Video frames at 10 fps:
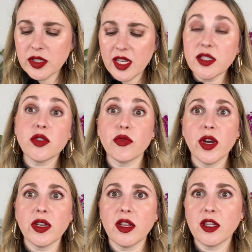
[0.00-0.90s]
tends to
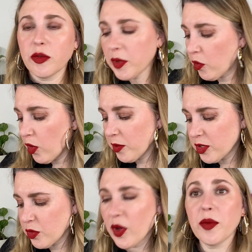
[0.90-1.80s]
run a little bit warmer
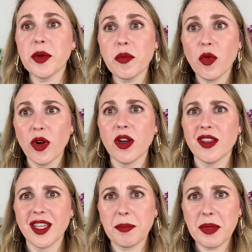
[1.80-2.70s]
as well, but more
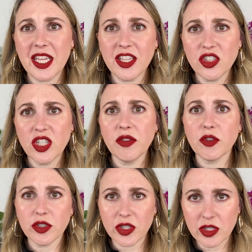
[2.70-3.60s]
like peachy
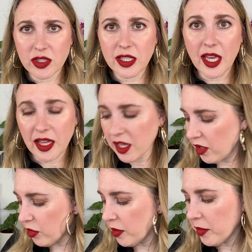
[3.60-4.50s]
versus
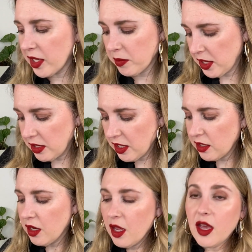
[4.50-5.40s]
yellow, in my opinion.